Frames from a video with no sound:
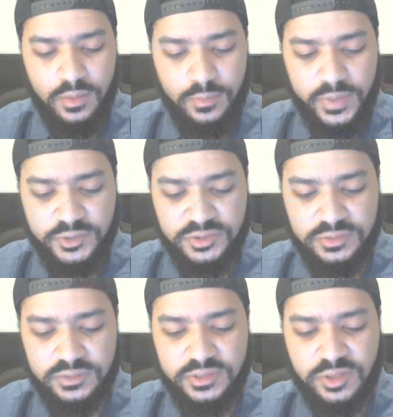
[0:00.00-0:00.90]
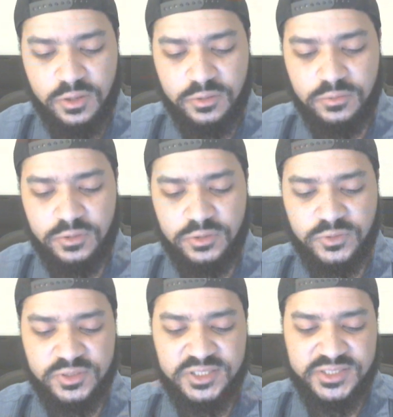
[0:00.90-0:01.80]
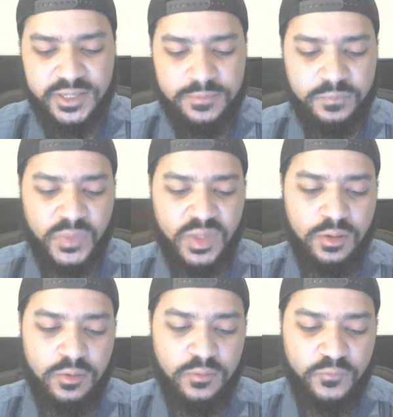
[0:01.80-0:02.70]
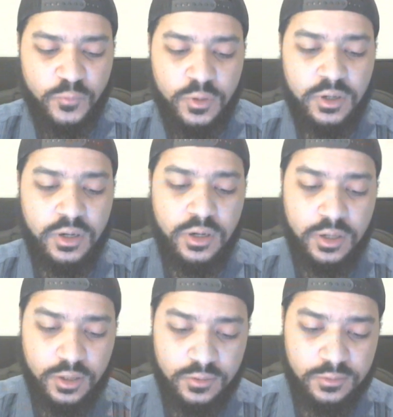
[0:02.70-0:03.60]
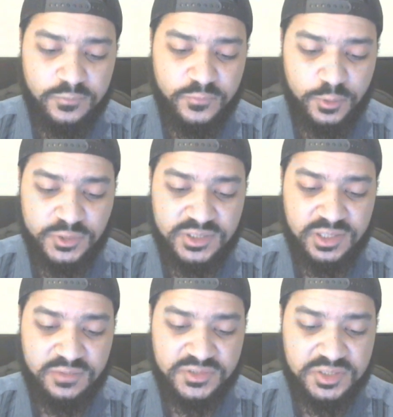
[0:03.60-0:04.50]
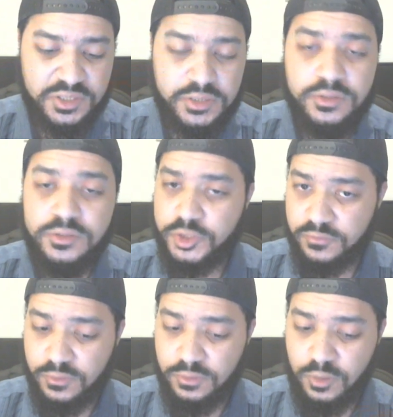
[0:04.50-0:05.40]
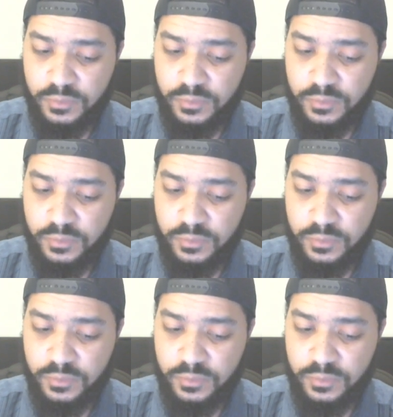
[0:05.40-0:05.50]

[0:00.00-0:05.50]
But this article goes on to say, for her first love scene, Jennifer